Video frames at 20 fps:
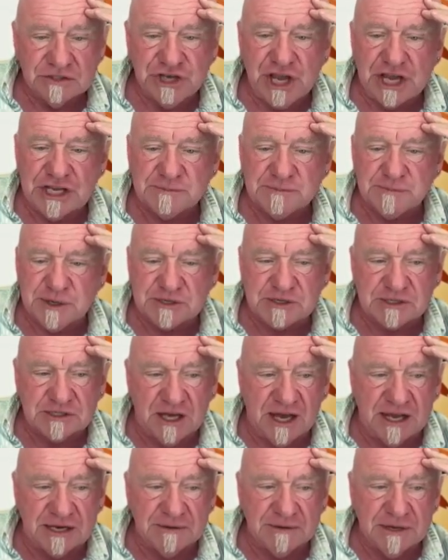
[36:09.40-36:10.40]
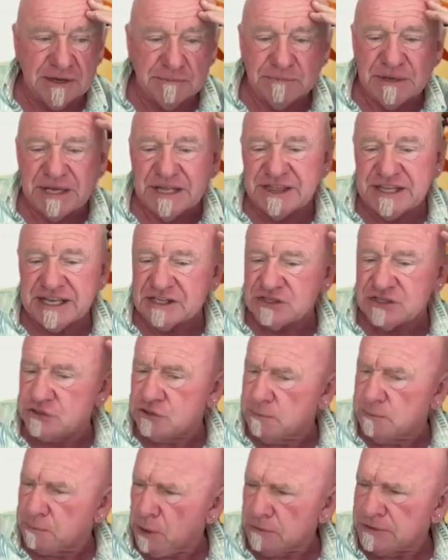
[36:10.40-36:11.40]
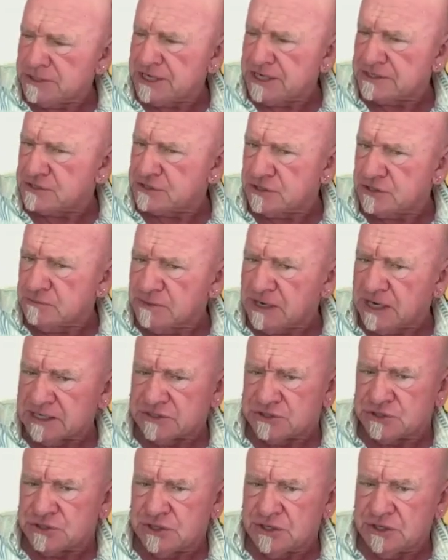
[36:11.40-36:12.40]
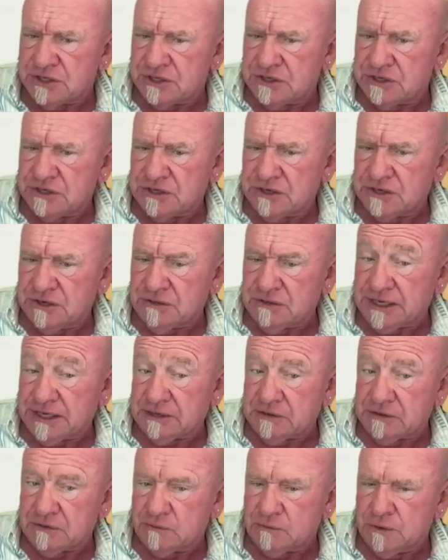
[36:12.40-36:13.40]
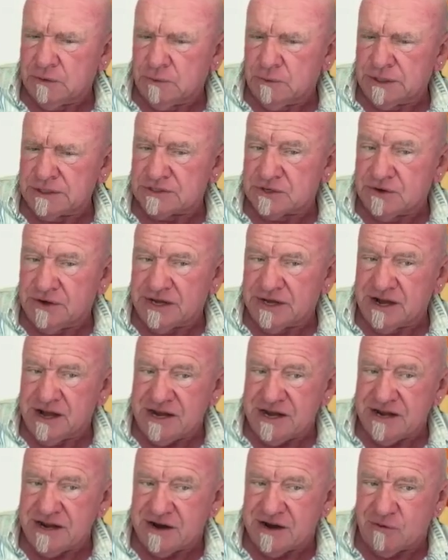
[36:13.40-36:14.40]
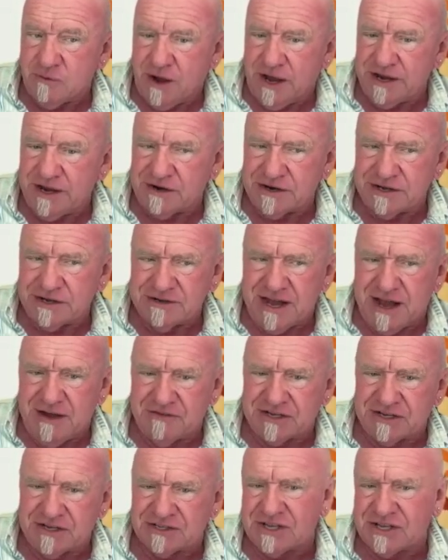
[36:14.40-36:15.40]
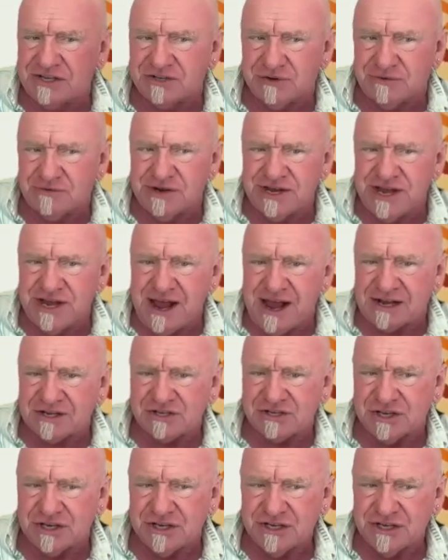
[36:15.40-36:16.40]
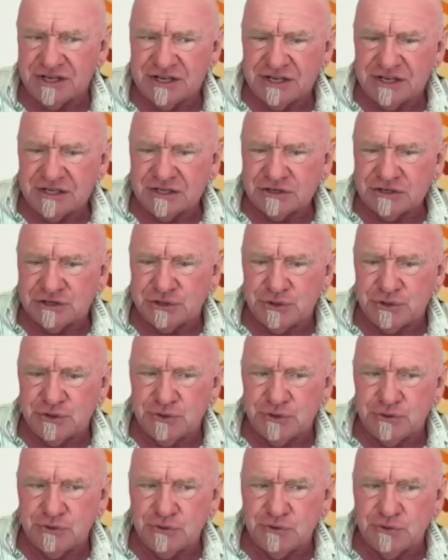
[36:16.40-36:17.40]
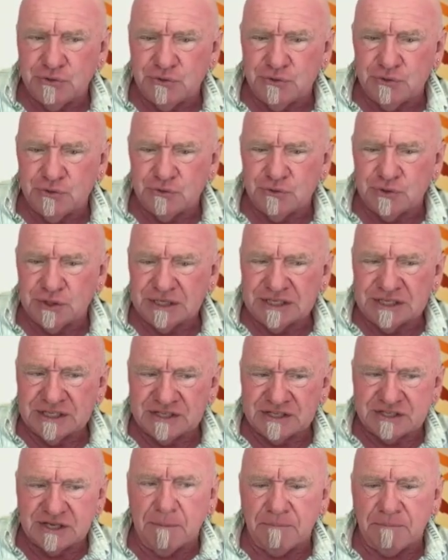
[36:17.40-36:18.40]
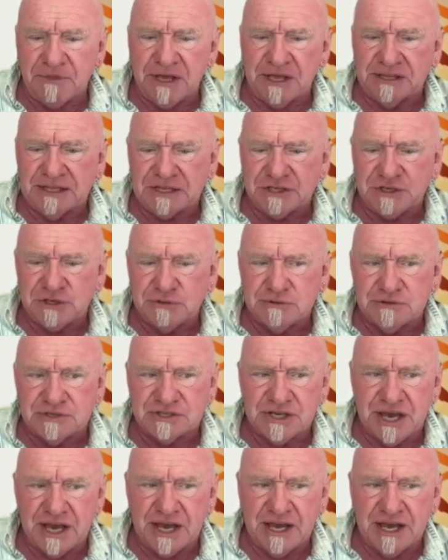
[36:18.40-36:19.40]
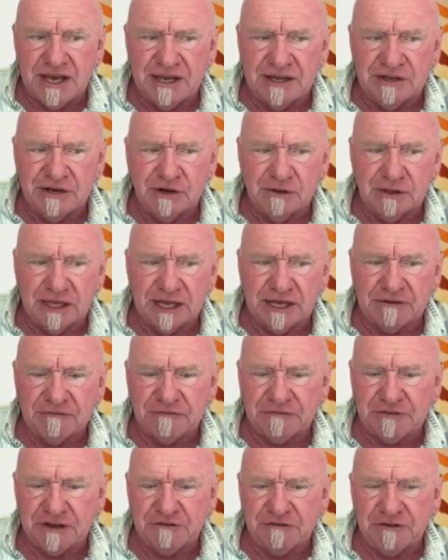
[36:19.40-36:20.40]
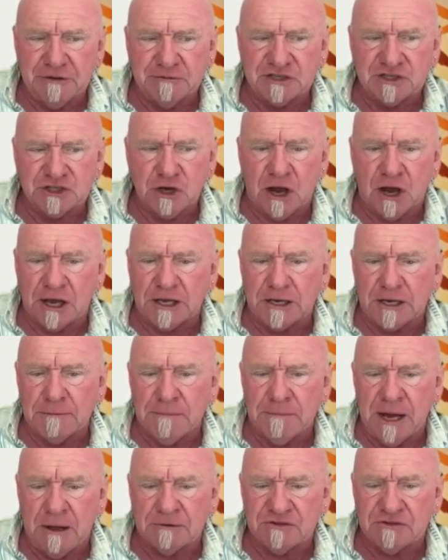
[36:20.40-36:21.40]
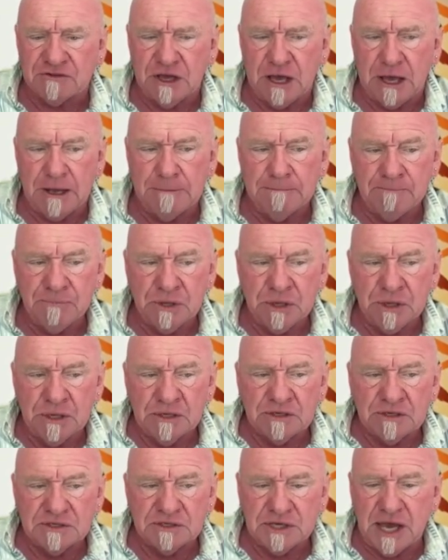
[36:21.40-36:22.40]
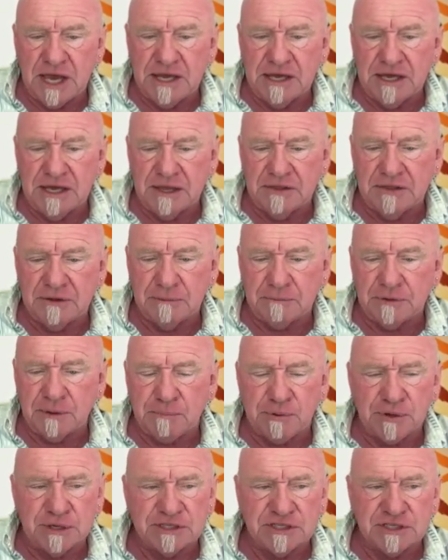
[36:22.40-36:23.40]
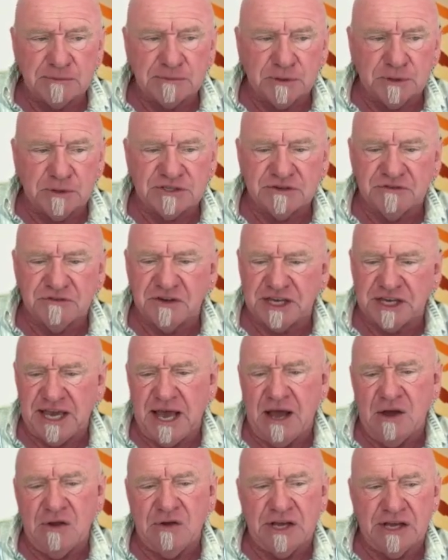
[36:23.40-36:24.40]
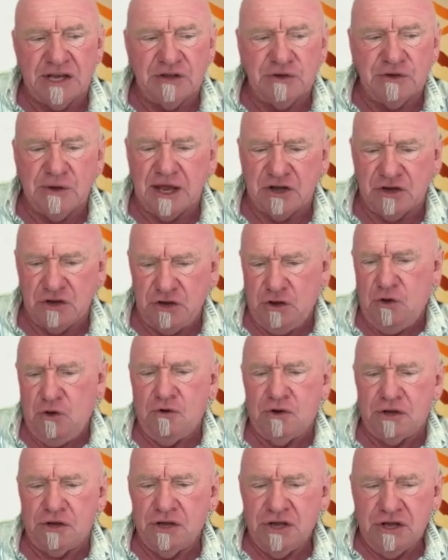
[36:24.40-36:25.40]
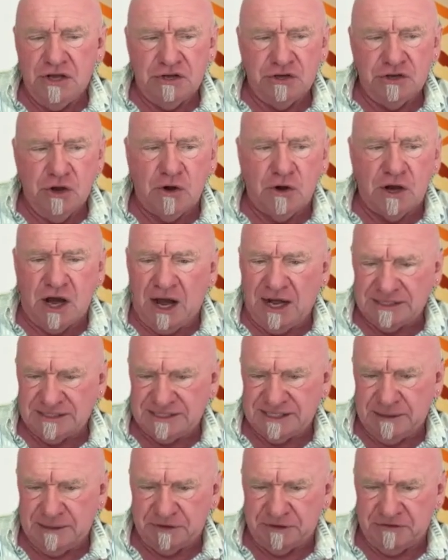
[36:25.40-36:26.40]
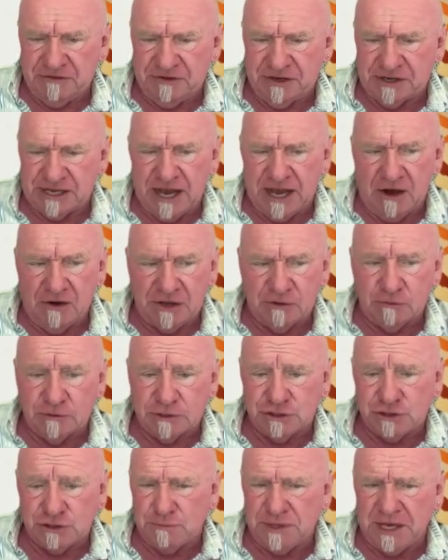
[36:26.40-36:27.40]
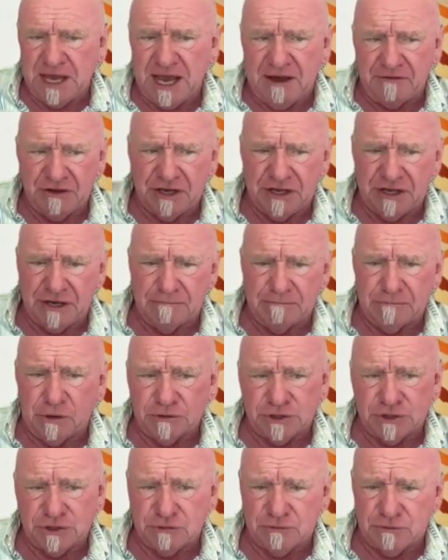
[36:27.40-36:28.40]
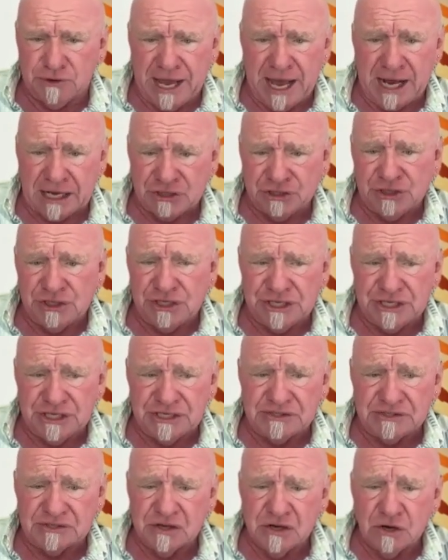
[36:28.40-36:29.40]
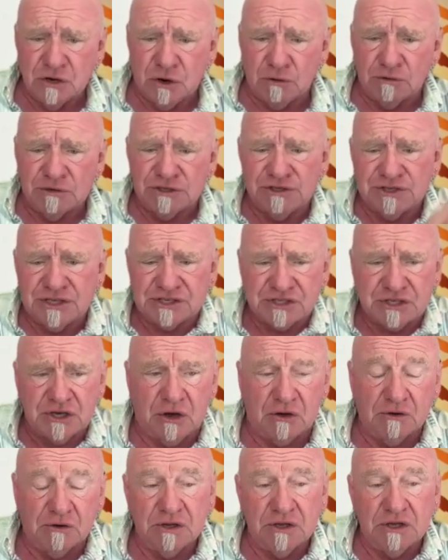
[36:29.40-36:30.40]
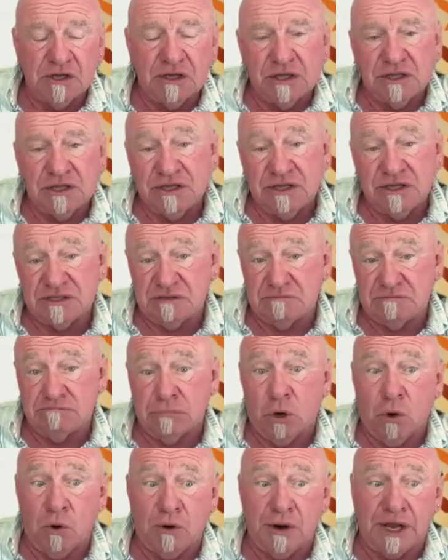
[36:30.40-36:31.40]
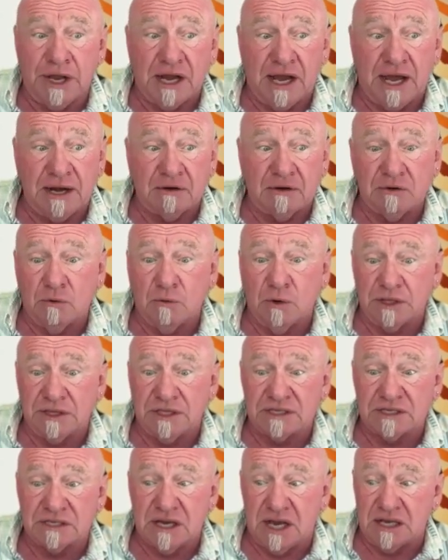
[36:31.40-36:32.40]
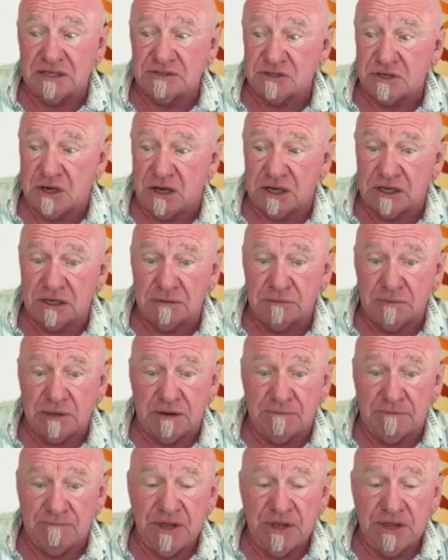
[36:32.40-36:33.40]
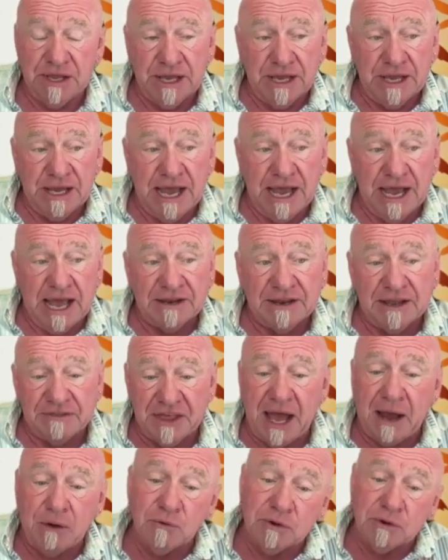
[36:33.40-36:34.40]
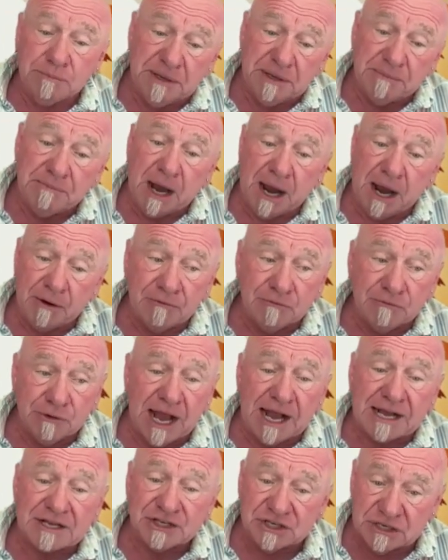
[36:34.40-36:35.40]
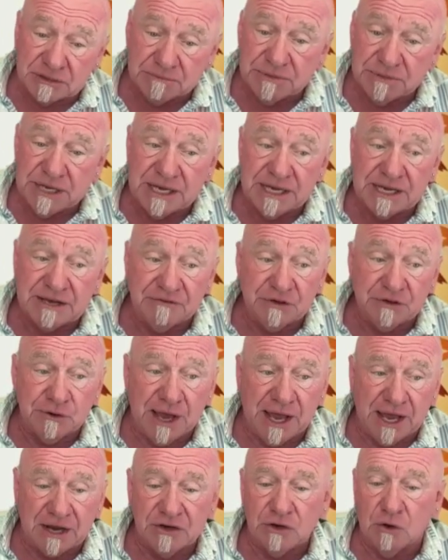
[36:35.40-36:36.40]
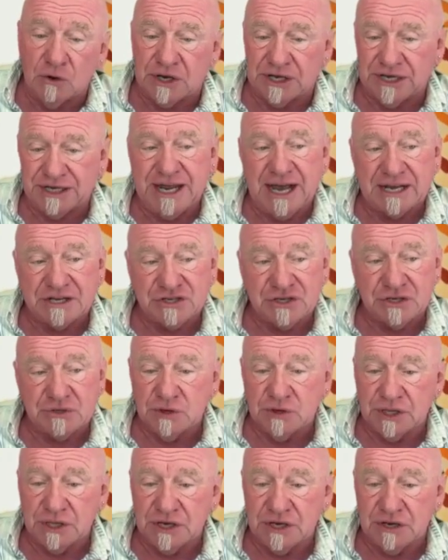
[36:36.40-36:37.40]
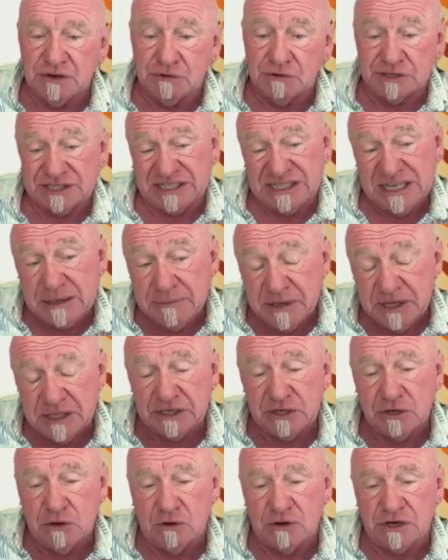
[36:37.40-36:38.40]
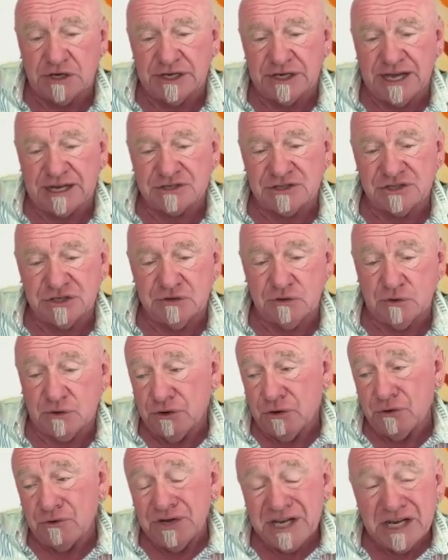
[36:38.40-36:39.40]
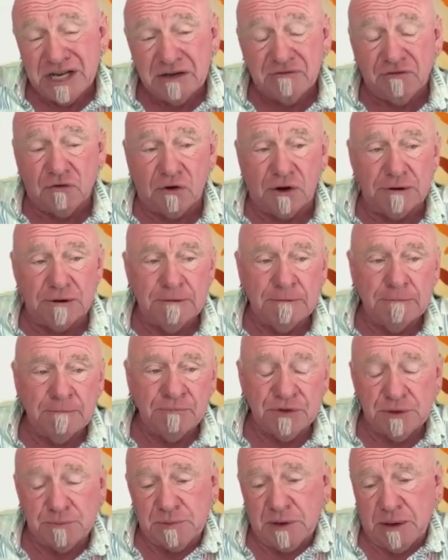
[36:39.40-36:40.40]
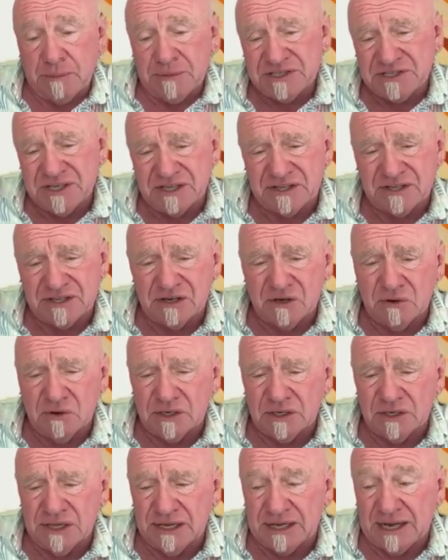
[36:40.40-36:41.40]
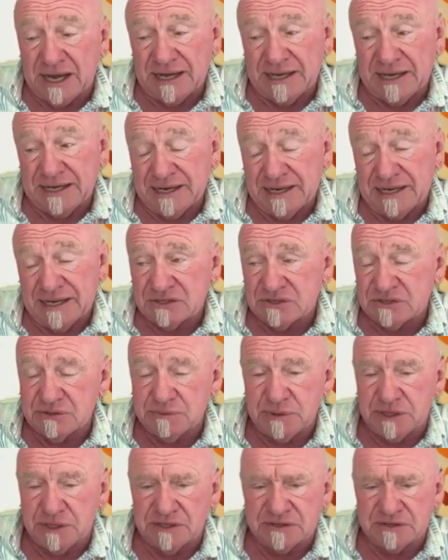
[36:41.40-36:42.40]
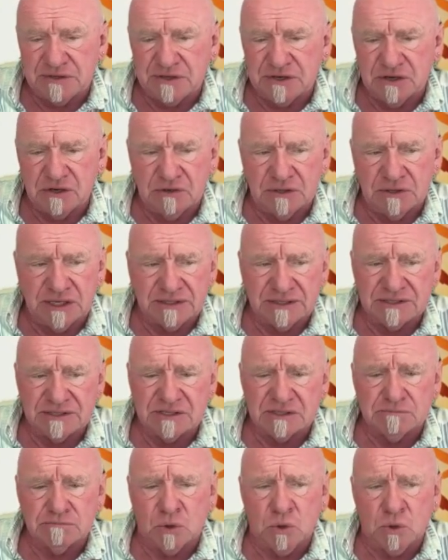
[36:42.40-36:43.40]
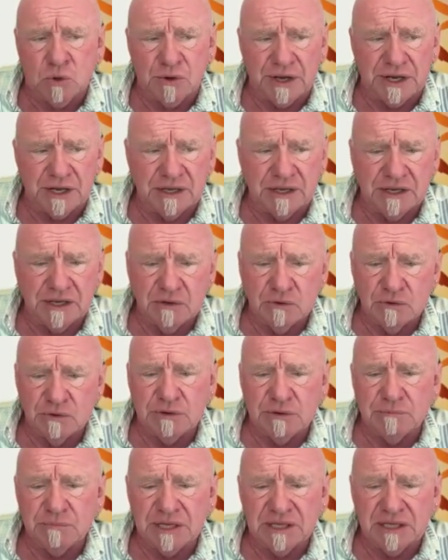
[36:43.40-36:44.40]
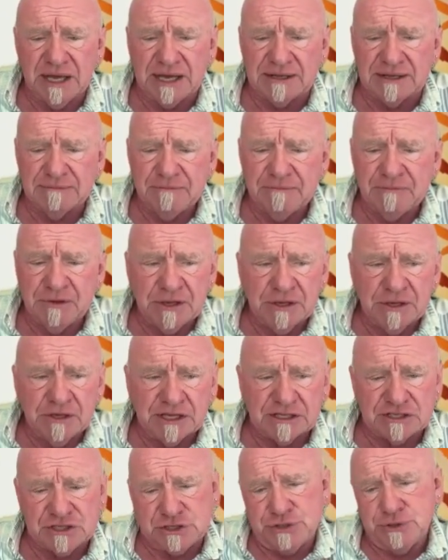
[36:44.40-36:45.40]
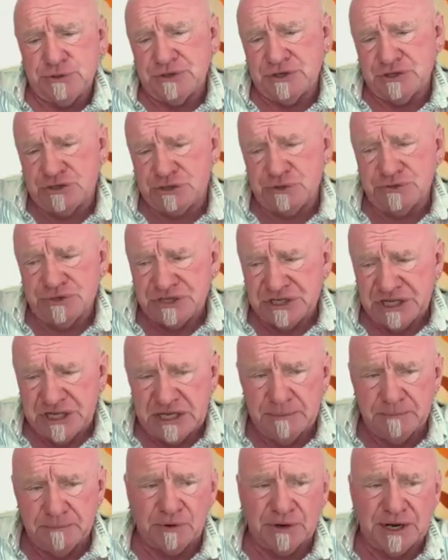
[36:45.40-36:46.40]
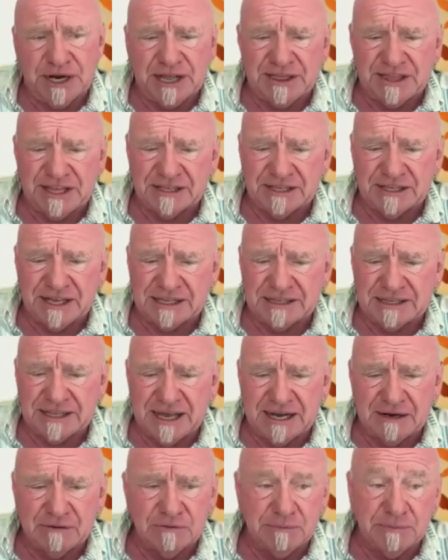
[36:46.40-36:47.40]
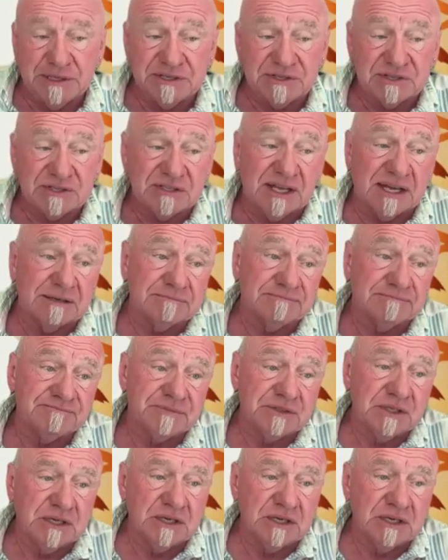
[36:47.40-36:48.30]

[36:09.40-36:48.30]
Shakespeare's line, methinks you protest too much. Like what is going on here? Why are you having such a reaction to something that you say, like if he was talking about, say the principles of accounting, and you had no concept of accounting, would you be having an emotional reaction to this? Or would you just go, this is boring. I don't know what this guy's talking about. And that would be my reaction to me if you had no connection with it, or seemingly no connection or no need for it. You'd probably sit there going like, I guess you'd be sitting there going like, this is boring. Wouldn't be like it's too deep or anything like that. It would be just like